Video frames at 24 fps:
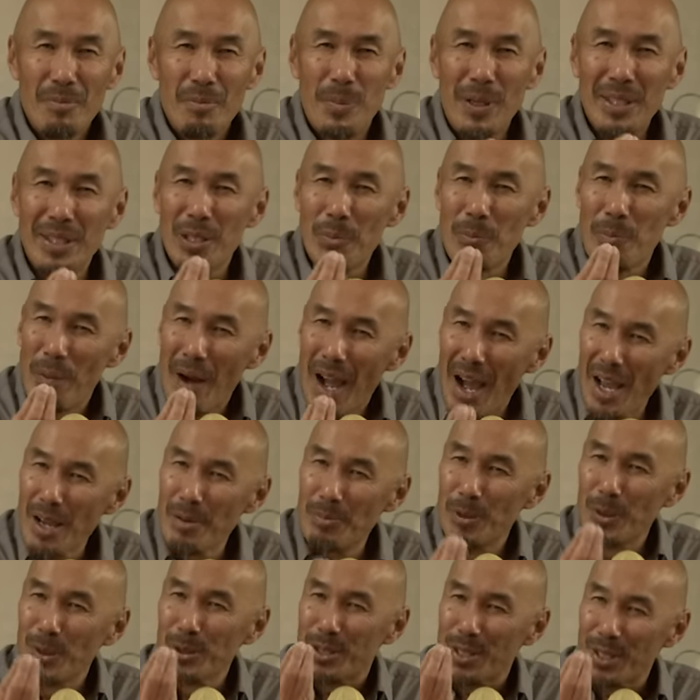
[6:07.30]
But the
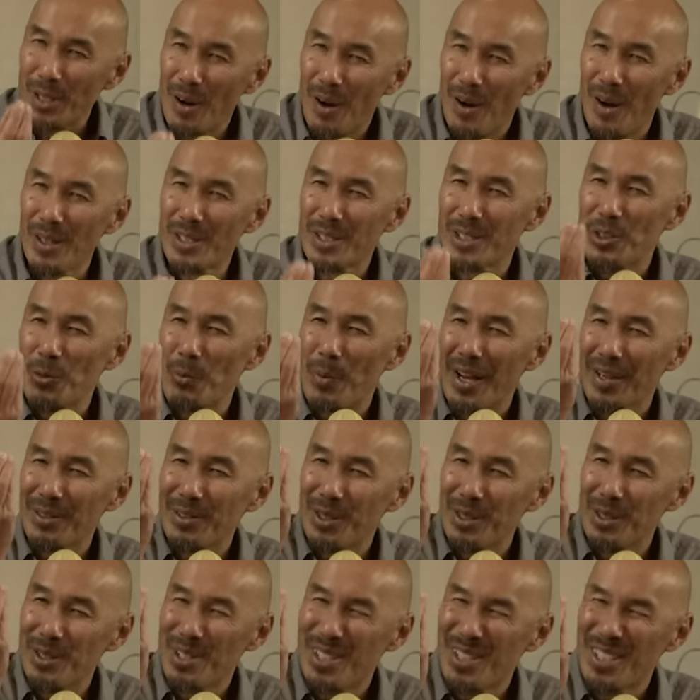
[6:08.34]
Bible talks
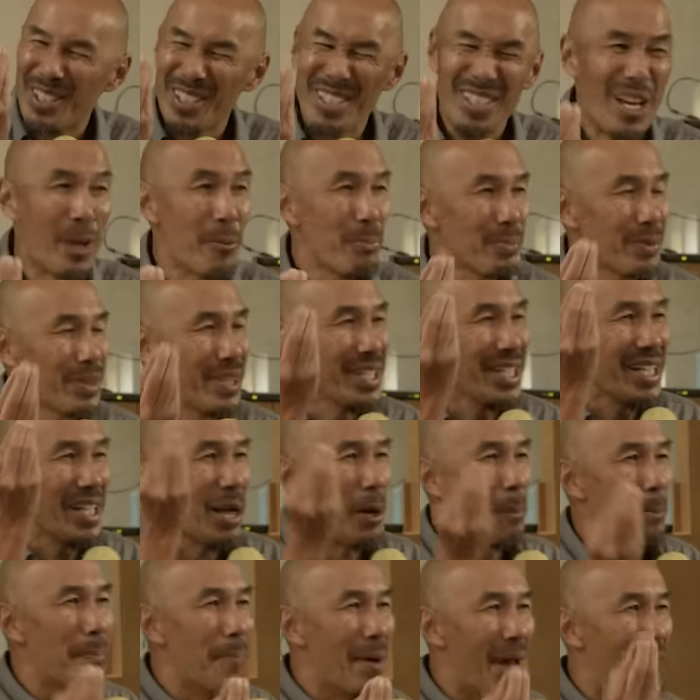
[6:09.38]
about there's something
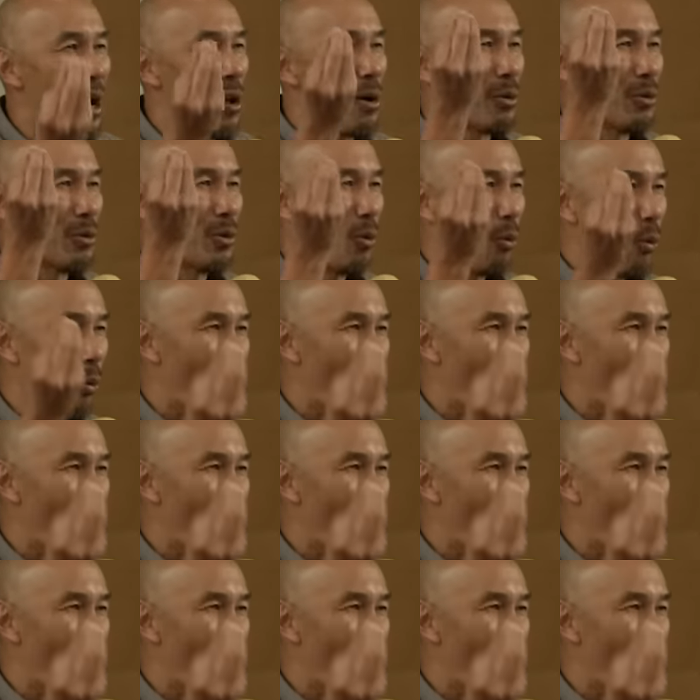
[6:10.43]
about